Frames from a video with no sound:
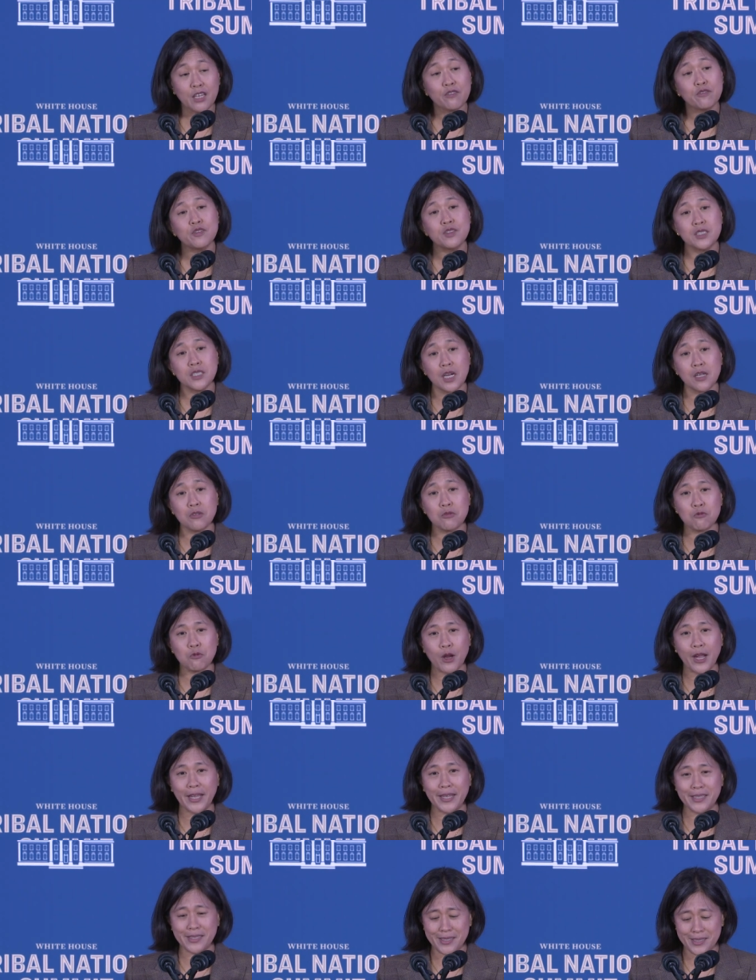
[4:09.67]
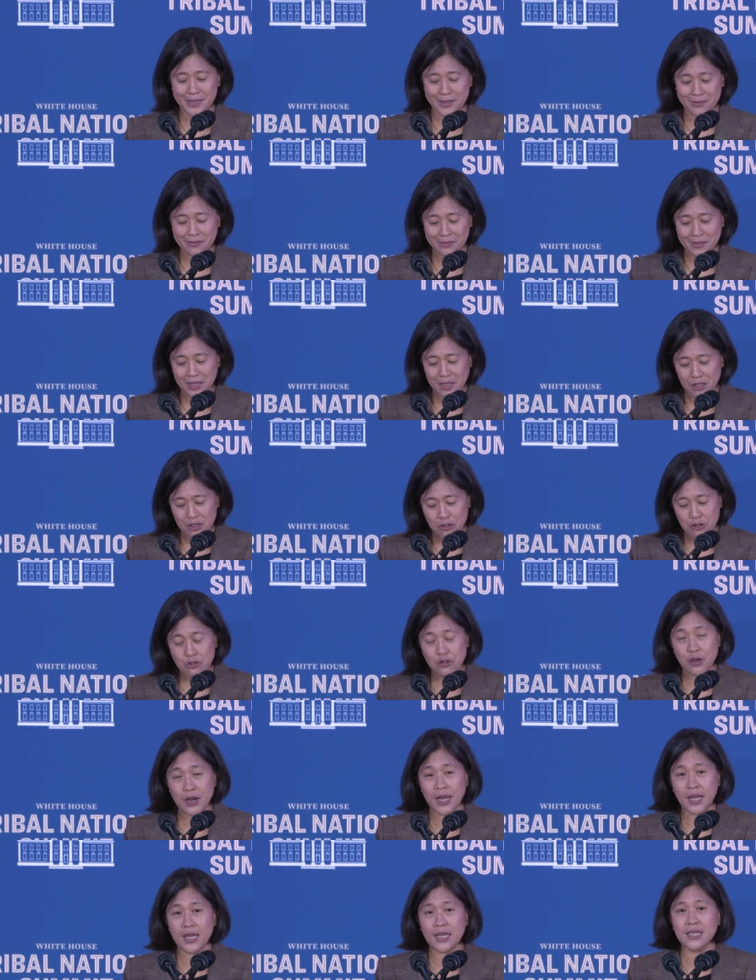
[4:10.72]
If done right,
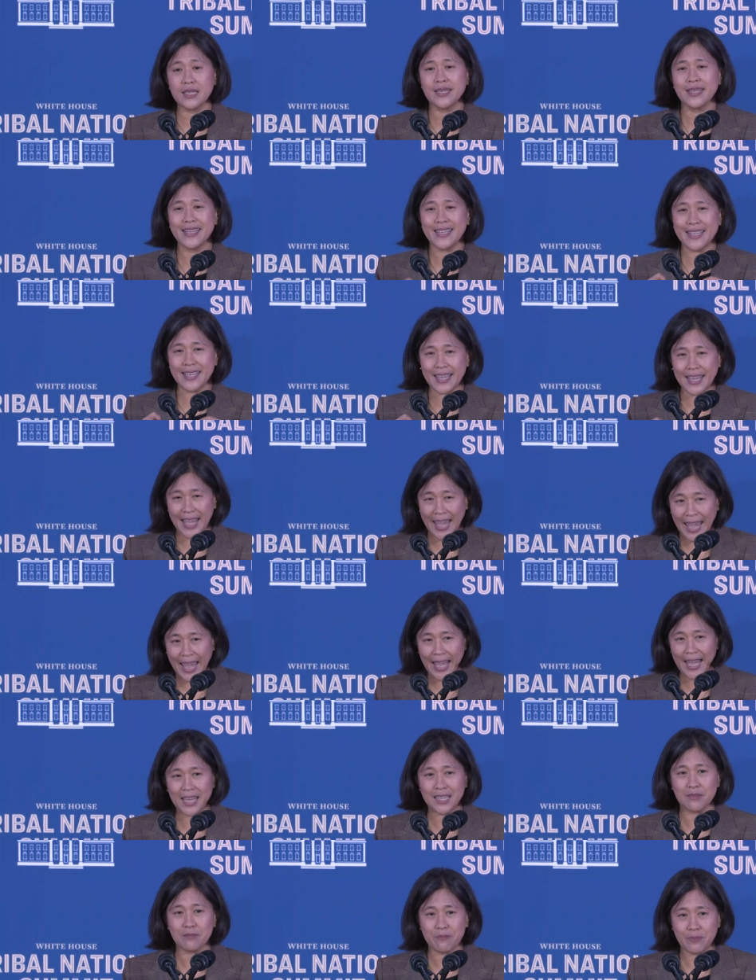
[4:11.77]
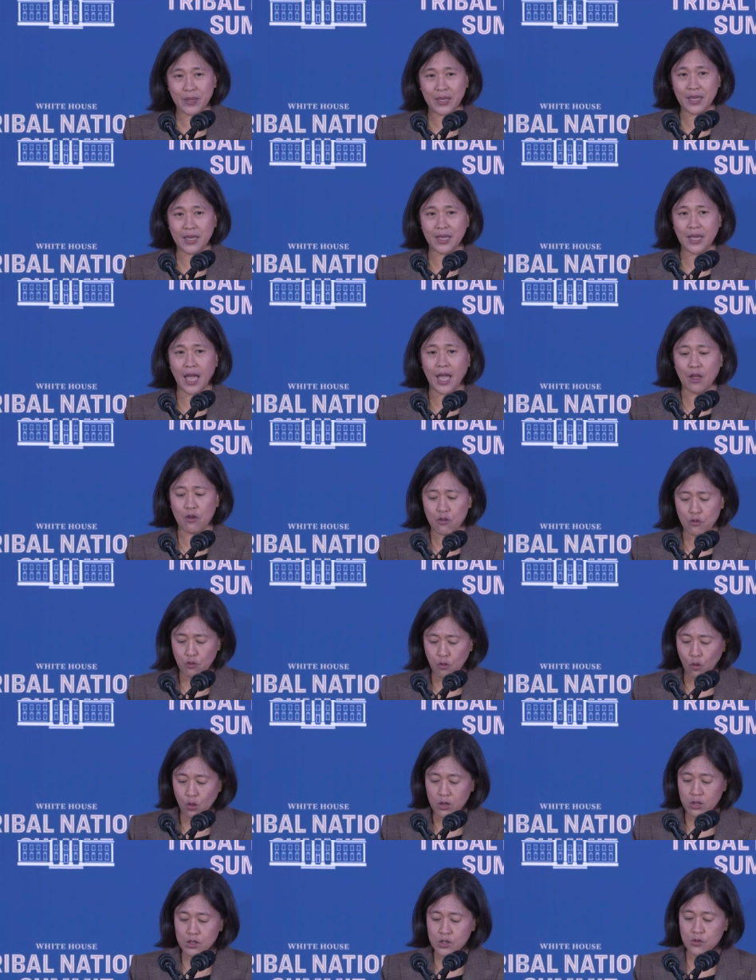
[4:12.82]
trade can be a
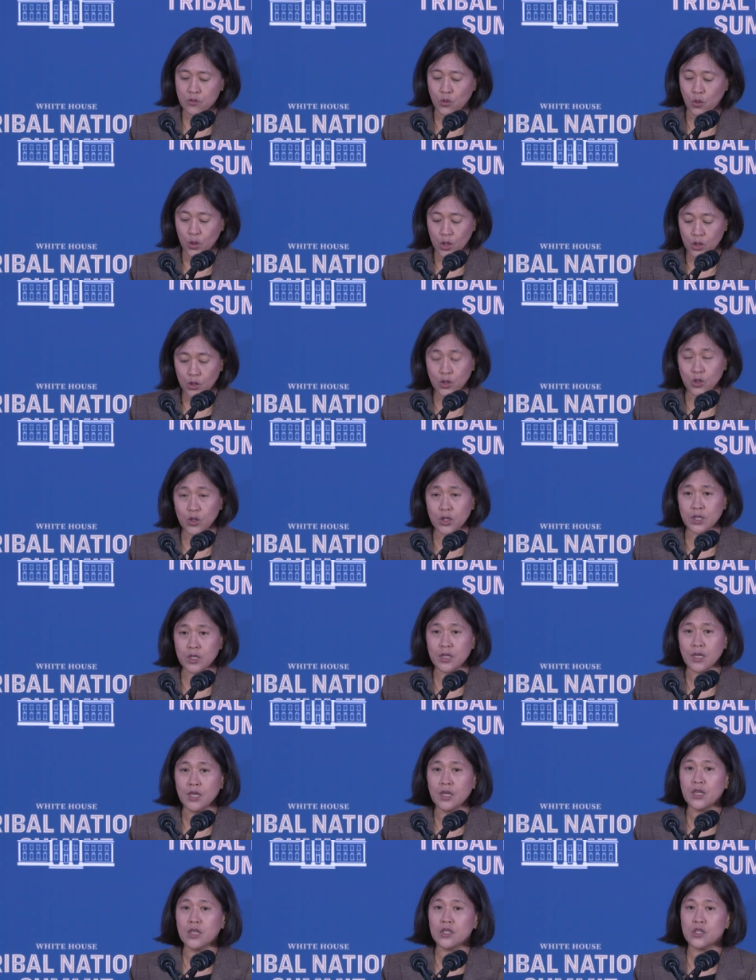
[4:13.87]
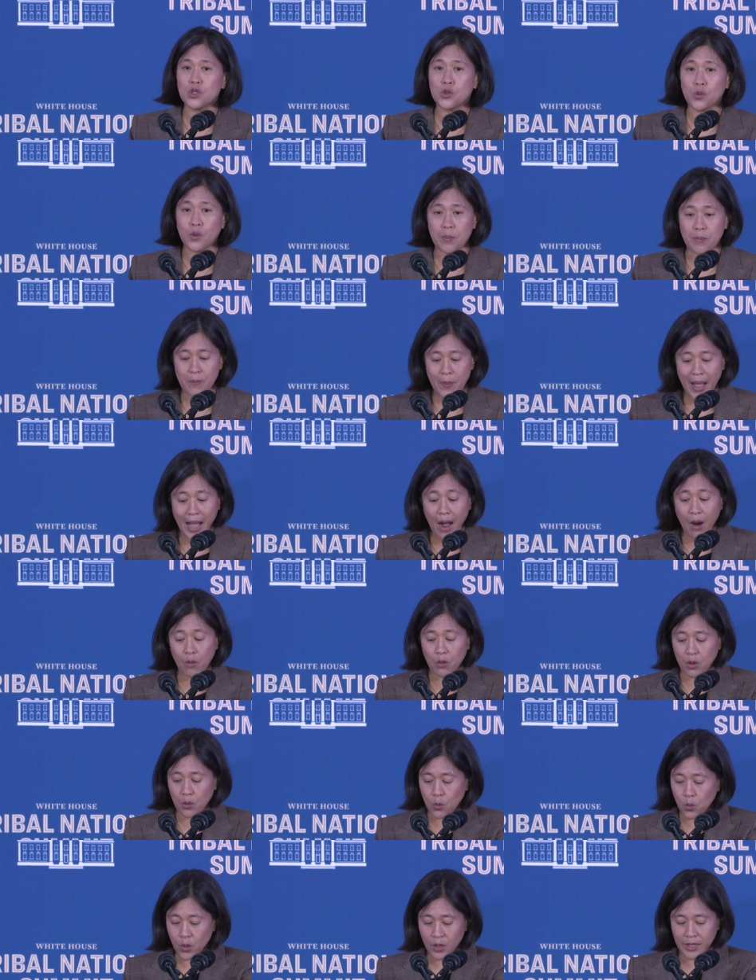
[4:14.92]
force for good to
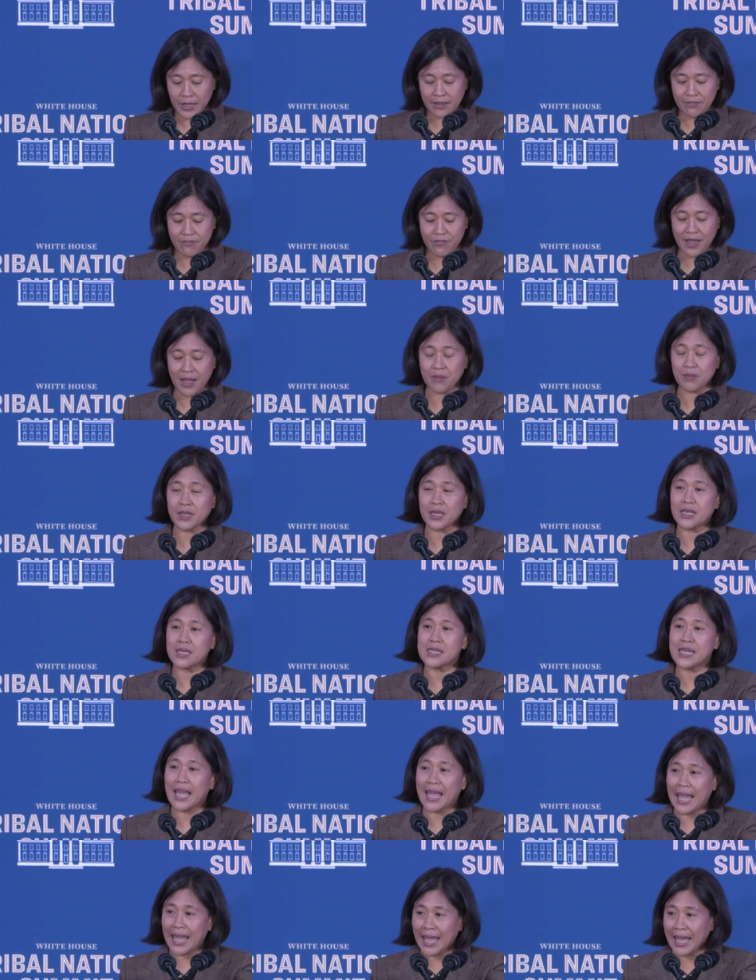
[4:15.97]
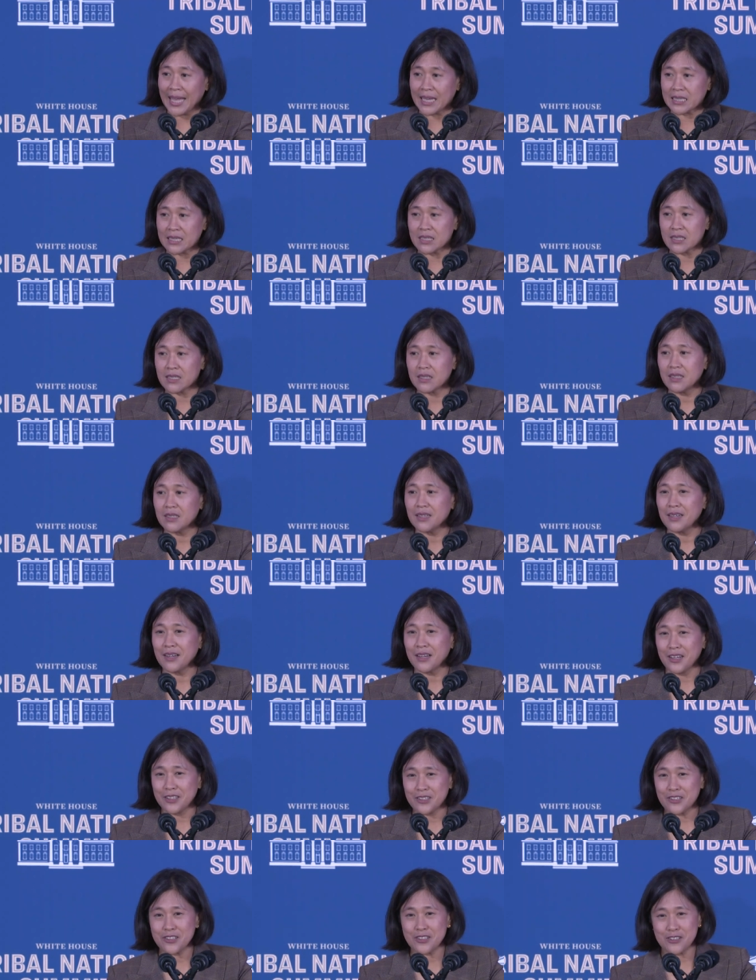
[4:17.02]
empower working families and
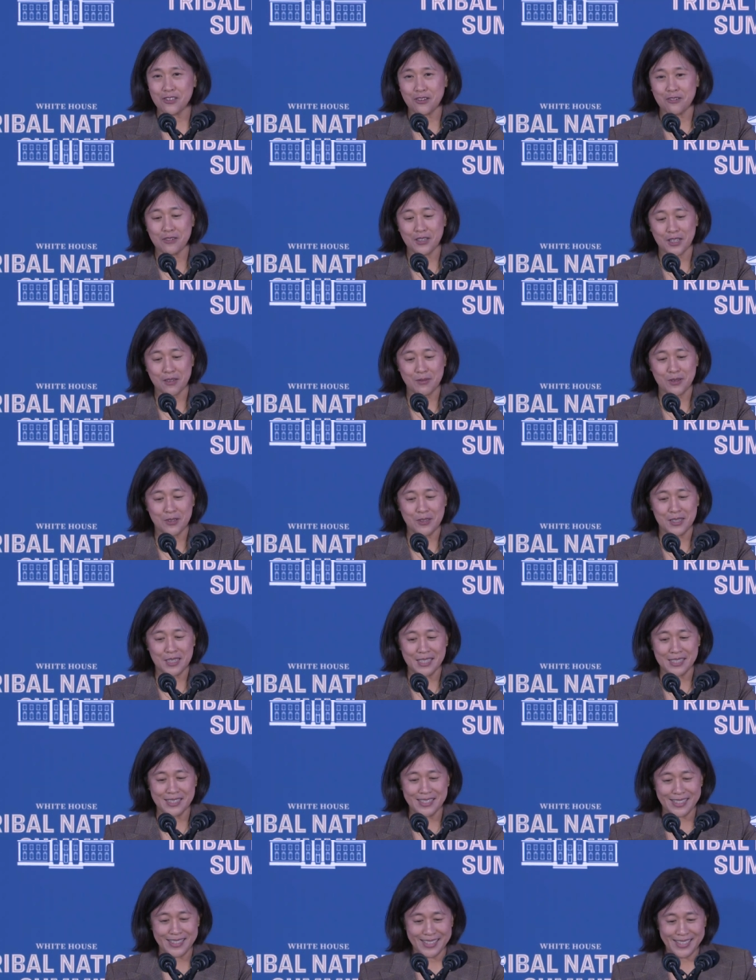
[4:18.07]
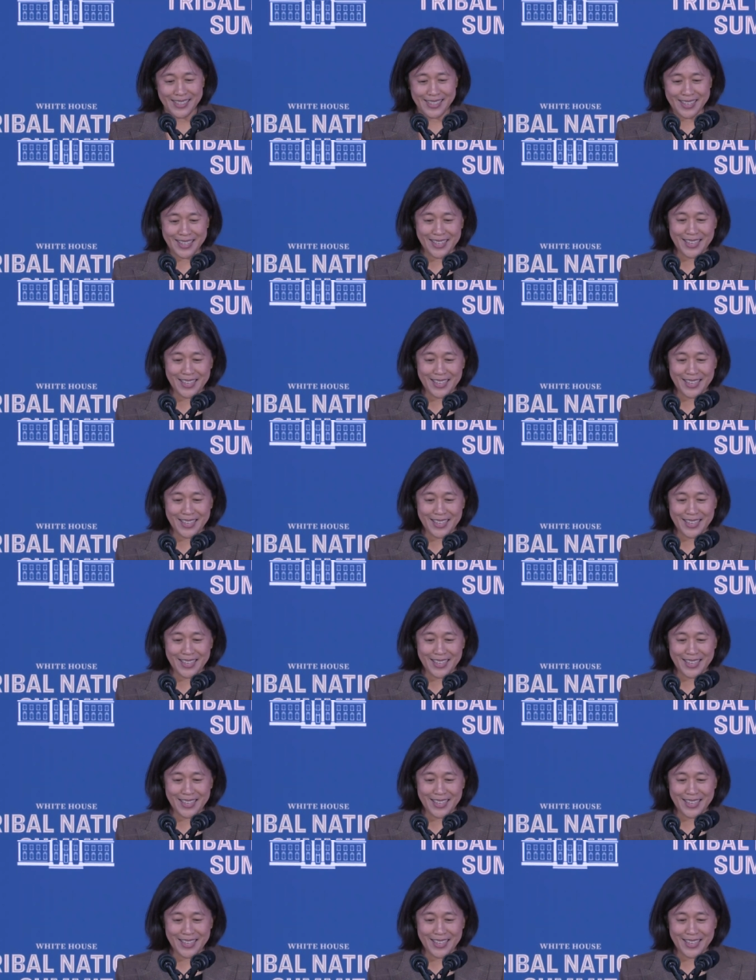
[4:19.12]
underserved communities.